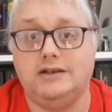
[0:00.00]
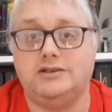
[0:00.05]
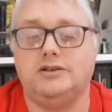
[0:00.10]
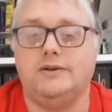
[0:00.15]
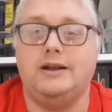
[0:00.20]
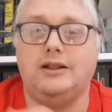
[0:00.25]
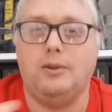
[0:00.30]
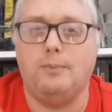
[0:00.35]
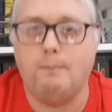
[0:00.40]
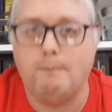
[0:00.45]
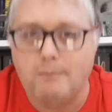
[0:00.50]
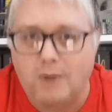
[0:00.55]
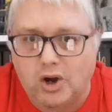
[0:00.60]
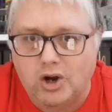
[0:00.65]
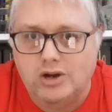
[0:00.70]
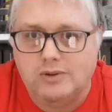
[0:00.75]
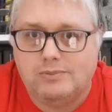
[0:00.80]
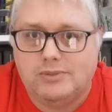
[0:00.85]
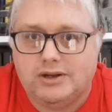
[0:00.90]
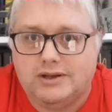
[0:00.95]
So at the
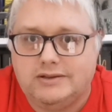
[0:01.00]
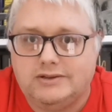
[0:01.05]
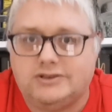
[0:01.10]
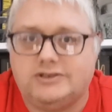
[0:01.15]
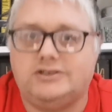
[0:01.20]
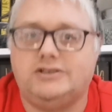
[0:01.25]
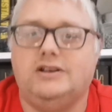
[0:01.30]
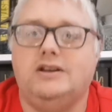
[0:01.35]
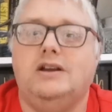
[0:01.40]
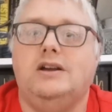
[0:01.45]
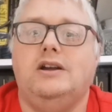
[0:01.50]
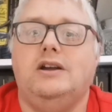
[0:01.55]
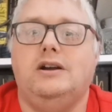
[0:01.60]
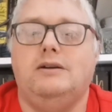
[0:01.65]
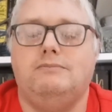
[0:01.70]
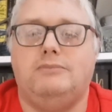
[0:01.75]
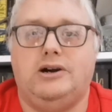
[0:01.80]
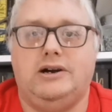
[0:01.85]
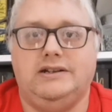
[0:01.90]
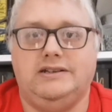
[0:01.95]
moment,
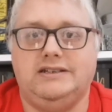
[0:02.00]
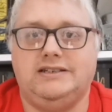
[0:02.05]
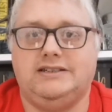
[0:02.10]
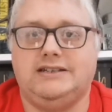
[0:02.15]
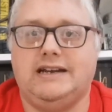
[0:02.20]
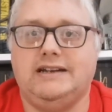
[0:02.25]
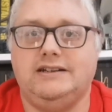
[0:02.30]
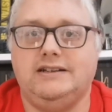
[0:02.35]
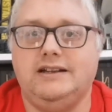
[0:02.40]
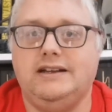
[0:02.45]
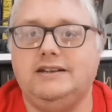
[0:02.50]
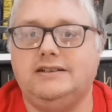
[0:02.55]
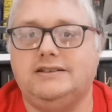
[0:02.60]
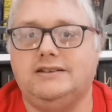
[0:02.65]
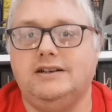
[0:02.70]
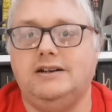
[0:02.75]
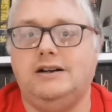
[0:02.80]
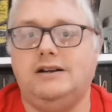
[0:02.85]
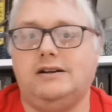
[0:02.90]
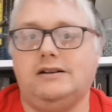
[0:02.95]
my understanding
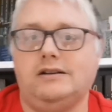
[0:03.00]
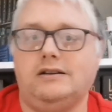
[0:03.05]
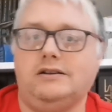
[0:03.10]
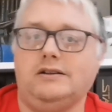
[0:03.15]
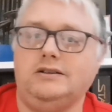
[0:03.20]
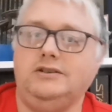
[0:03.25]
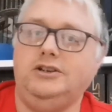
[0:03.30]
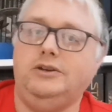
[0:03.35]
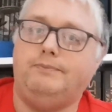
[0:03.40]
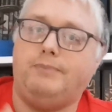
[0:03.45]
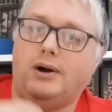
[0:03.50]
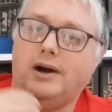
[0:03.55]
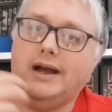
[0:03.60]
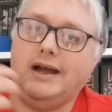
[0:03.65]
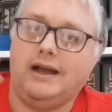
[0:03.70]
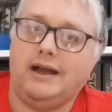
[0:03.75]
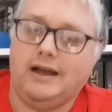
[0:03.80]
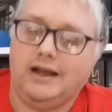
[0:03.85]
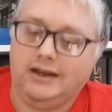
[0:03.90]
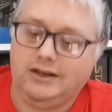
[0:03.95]
is you buy
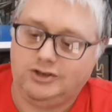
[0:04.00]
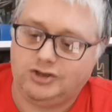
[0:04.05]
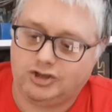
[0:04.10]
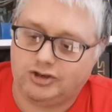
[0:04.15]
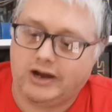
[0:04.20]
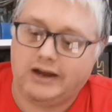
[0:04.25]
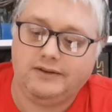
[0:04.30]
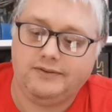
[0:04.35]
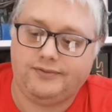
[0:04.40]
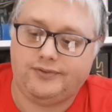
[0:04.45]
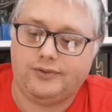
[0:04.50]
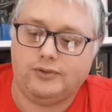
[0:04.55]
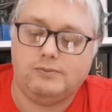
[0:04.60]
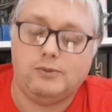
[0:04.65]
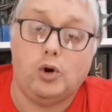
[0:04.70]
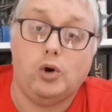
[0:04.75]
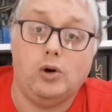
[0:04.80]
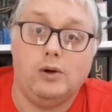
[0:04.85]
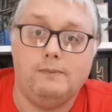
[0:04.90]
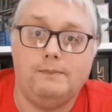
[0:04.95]
a train from
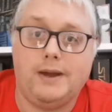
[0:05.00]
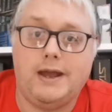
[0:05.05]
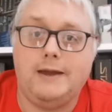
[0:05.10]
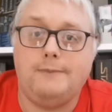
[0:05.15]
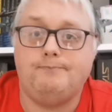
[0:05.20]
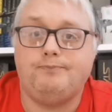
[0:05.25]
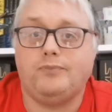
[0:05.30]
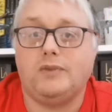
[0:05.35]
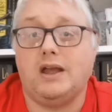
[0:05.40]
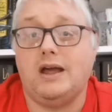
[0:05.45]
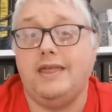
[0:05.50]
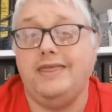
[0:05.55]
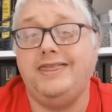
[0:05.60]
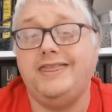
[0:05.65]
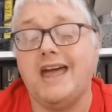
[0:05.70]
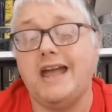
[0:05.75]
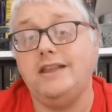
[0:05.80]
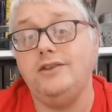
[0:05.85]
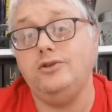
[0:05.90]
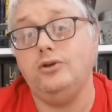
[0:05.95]
Hornby, and
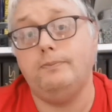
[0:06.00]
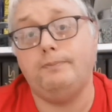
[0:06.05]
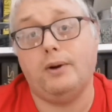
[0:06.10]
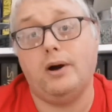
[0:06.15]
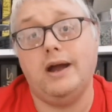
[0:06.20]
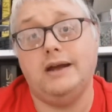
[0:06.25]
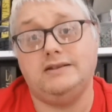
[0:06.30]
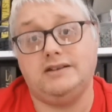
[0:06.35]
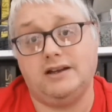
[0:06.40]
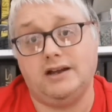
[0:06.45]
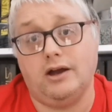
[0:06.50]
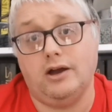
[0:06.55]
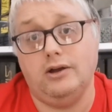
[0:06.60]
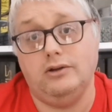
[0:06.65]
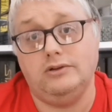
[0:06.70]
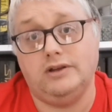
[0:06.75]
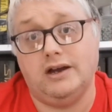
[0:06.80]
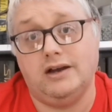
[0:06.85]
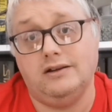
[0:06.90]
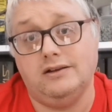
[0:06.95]
then you buy a
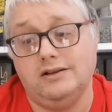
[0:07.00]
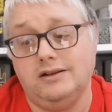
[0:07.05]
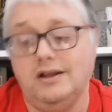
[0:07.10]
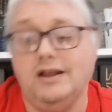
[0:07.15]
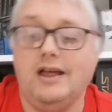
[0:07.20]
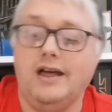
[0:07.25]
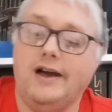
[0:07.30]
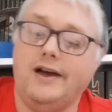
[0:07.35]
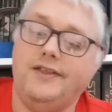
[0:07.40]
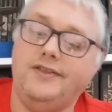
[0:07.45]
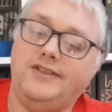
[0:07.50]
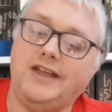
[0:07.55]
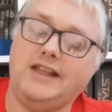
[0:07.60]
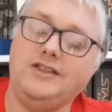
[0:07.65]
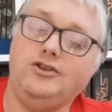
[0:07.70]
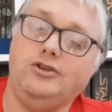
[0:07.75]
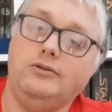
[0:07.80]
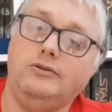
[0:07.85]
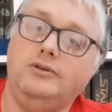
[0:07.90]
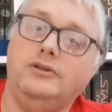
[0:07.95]
decoder,
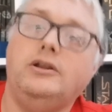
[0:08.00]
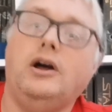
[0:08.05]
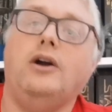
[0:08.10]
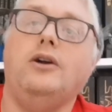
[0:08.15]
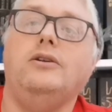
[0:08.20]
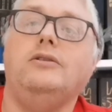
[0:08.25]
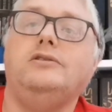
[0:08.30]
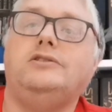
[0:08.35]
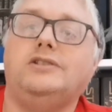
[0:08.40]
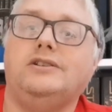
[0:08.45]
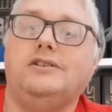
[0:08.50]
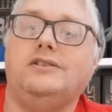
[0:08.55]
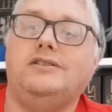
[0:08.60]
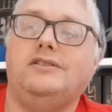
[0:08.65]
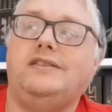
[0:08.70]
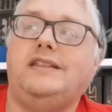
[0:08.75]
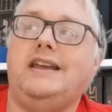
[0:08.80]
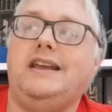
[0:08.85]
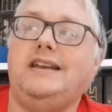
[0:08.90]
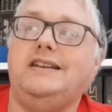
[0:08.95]
then you load
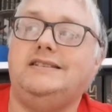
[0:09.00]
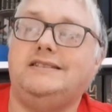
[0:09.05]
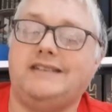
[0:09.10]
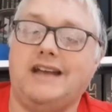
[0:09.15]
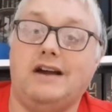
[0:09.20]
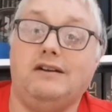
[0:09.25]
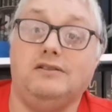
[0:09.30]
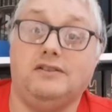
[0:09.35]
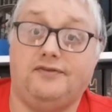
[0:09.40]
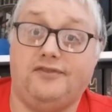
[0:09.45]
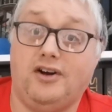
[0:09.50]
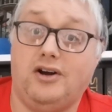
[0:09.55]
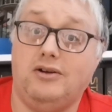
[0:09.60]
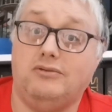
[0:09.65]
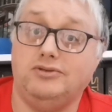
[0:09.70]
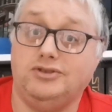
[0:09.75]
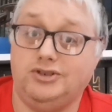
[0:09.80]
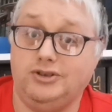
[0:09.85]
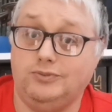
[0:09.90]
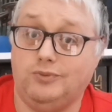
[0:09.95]
the sound
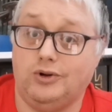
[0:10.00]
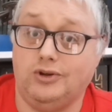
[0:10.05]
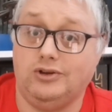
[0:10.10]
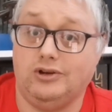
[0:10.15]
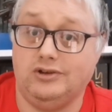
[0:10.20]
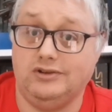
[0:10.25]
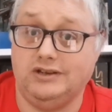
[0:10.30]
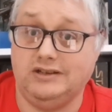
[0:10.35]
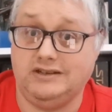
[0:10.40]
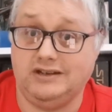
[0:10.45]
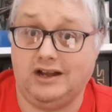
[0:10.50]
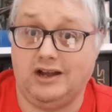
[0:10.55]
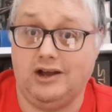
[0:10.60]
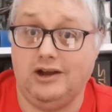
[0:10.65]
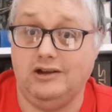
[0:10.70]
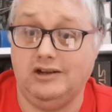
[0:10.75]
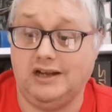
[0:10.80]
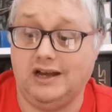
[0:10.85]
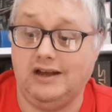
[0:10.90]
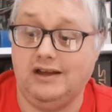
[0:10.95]
files you want on the
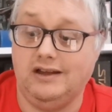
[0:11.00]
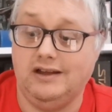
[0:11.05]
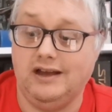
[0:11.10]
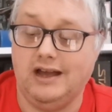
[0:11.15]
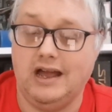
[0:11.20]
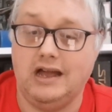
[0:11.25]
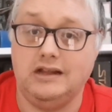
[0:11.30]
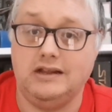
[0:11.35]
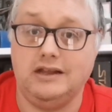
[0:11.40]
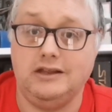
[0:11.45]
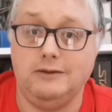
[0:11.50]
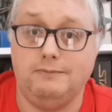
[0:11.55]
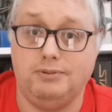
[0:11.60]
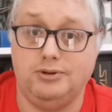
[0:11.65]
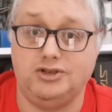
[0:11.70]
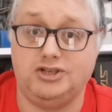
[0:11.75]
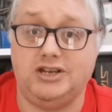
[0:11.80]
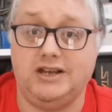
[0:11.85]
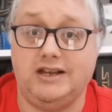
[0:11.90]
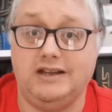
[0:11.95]
decoder, and then you
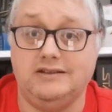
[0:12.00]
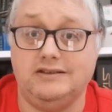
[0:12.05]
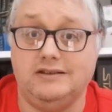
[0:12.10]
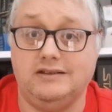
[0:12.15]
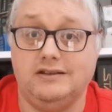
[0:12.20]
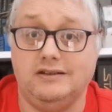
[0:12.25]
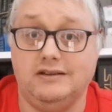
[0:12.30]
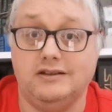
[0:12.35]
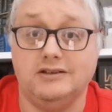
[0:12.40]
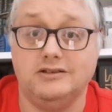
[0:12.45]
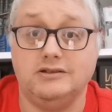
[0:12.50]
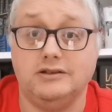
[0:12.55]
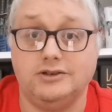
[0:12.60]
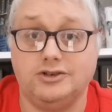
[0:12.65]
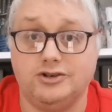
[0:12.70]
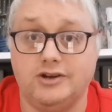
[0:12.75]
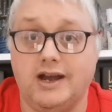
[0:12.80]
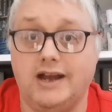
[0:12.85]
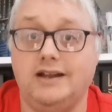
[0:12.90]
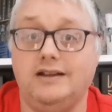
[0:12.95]
push it in the
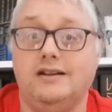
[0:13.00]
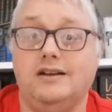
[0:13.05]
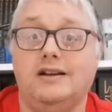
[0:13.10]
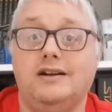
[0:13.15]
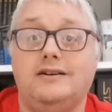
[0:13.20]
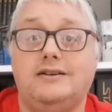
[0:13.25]
train,